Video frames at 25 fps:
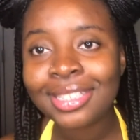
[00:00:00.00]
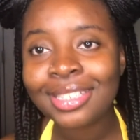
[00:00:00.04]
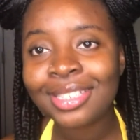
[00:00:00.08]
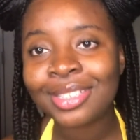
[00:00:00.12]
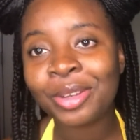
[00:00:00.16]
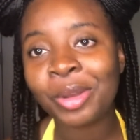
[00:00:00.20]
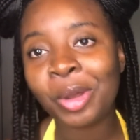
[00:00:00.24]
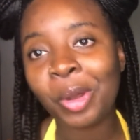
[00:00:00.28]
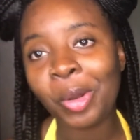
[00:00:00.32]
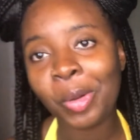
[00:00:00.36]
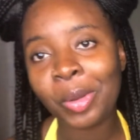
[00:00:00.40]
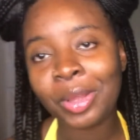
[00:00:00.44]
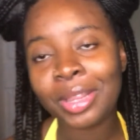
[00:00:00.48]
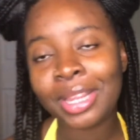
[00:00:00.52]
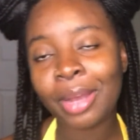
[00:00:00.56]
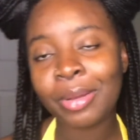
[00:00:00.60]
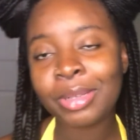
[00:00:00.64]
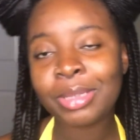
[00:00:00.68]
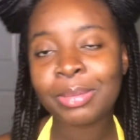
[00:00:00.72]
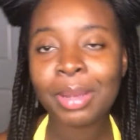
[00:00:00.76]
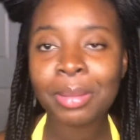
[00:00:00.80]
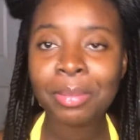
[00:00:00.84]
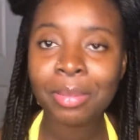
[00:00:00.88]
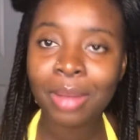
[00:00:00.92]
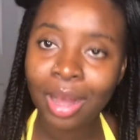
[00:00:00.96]
So that was
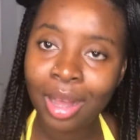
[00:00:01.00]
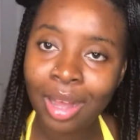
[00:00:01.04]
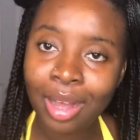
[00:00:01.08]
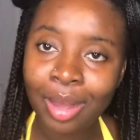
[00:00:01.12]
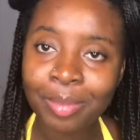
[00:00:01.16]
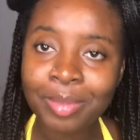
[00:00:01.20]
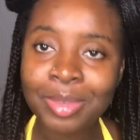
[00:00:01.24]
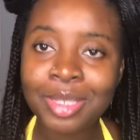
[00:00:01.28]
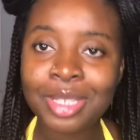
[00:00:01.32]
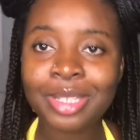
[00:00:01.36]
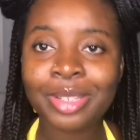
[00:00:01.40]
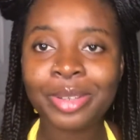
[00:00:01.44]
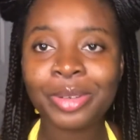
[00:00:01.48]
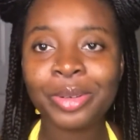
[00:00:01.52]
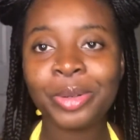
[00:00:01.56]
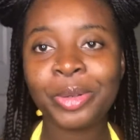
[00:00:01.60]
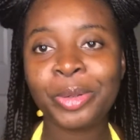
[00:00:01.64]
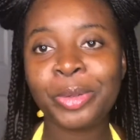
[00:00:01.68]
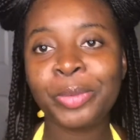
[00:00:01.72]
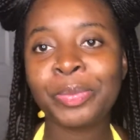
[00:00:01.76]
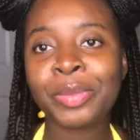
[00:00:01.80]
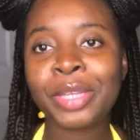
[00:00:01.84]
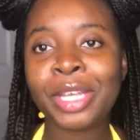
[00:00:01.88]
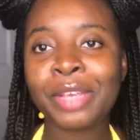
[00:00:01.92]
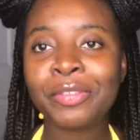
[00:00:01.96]
my mom.
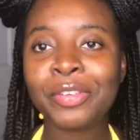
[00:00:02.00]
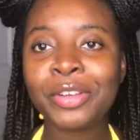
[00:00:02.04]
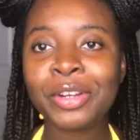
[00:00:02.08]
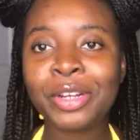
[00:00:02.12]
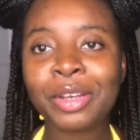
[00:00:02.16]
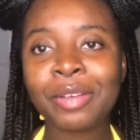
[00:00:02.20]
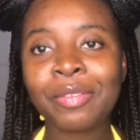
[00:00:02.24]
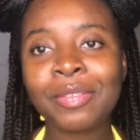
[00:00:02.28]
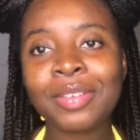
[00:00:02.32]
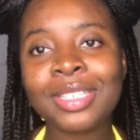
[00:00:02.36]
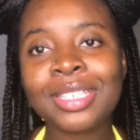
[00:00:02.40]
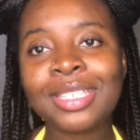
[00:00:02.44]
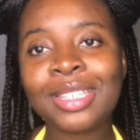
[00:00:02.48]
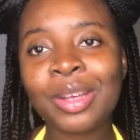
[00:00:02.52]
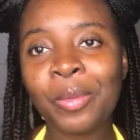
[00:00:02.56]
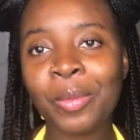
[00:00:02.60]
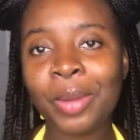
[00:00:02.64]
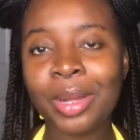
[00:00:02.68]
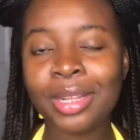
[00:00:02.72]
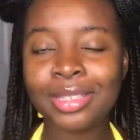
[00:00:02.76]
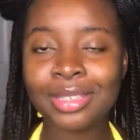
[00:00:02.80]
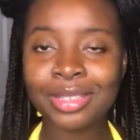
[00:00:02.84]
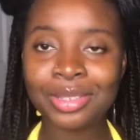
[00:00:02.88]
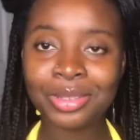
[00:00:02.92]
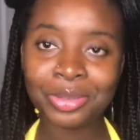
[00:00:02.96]
So if you're looking for
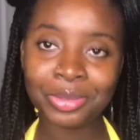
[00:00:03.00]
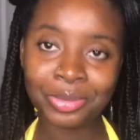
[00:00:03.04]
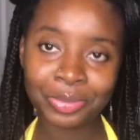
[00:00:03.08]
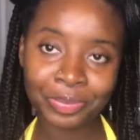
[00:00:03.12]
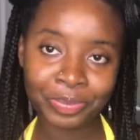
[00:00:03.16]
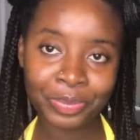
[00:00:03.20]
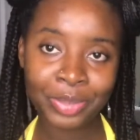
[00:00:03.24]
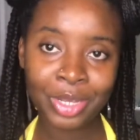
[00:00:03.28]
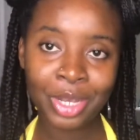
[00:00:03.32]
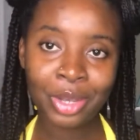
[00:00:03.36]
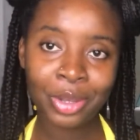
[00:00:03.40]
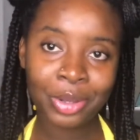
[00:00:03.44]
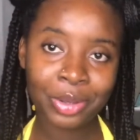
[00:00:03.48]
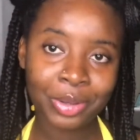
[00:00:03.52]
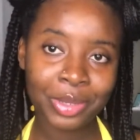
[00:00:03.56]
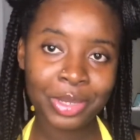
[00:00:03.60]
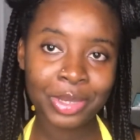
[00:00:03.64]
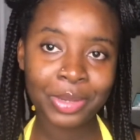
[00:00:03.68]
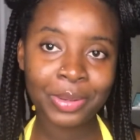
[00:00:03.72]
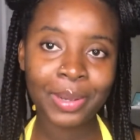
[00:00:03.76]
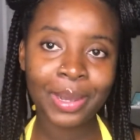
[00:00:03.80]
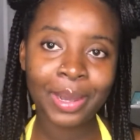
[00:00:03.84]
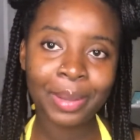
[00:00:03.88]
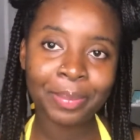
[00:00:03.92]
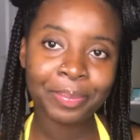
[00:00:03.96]
someone to hook
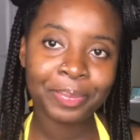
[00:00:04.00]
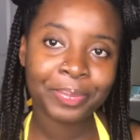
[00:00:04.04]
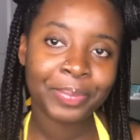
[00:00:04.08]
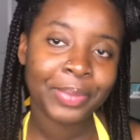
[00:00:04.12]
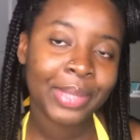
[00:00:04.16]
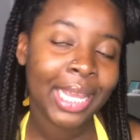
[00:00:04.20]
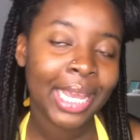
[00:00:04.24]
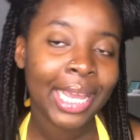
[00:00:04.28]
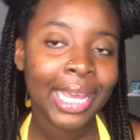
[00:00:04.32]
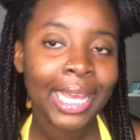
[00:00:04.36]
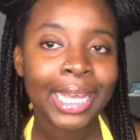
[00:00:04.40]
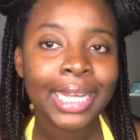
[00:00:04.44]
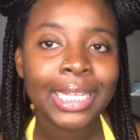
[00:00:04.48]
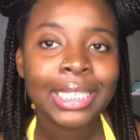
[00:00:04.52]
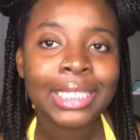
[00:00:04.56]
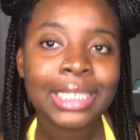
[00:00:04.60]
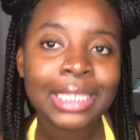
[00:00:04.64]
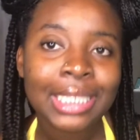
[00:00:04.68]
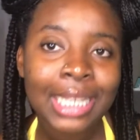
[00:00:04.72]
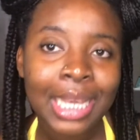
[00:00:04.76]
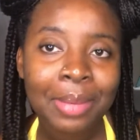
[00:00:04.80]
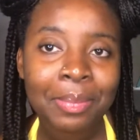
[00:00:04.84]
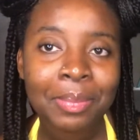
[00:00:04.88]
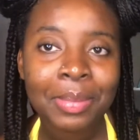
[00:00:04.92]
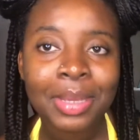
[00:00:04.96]
you up,
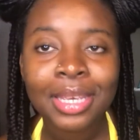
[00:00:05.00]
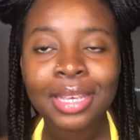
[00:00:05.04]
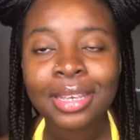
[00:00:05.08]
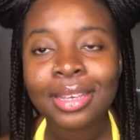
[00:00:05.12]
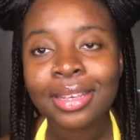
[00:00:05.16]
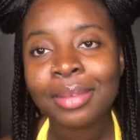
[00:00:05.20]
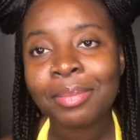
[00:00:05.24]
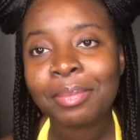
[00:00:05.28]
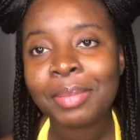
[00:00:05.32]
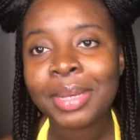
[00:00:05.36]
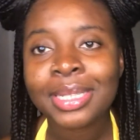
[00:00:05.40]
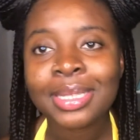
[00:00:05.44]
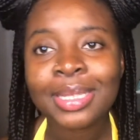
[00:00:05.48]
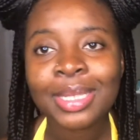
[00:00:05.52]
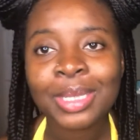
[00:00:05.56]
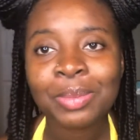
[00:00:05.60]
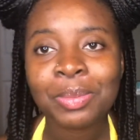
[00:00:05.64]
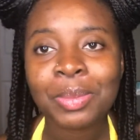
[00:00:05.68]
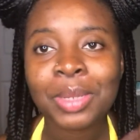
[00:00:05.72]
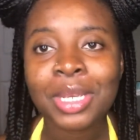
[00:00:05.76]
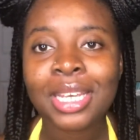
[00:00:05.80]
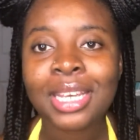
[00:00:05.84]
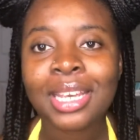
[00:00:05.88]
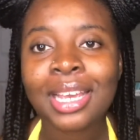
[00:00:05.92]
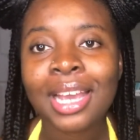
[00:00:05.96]
DM me, message
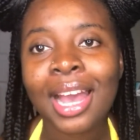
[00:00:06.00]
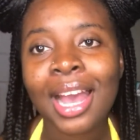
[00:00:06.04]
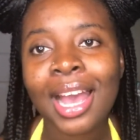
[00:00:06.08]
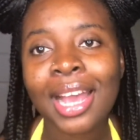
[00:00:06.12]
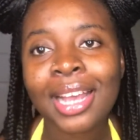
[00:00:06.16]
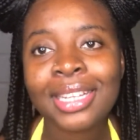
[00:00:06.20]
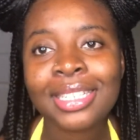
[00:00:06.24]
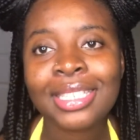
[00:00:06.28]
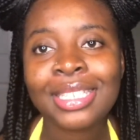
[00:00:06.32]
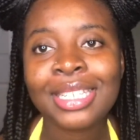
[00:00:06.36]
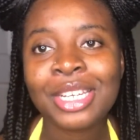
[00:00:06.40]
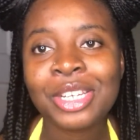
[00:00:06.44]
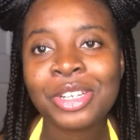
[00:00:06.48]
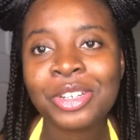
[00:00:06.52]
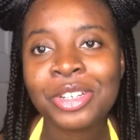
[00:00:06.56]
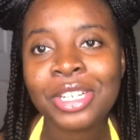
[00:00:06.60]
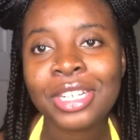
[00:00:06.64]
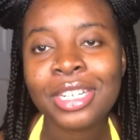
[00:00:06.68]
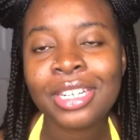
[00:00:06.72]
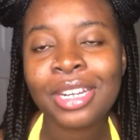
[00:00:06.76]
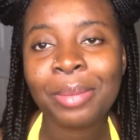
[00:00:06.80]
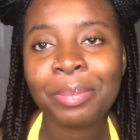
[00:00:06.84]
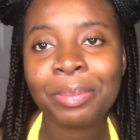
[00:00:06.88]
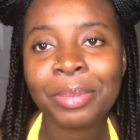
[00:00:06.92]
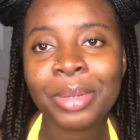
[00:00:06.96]
me, I can send you her
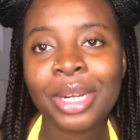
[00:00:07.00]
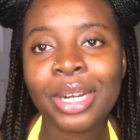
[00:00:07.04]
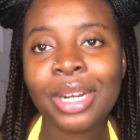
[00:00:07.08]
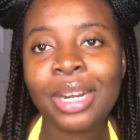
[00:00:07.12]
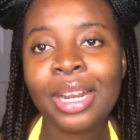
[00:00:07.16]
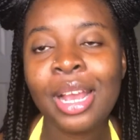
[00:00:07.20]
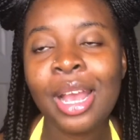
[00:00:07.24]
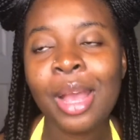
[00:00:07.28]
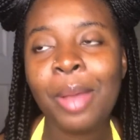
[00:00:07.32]
number.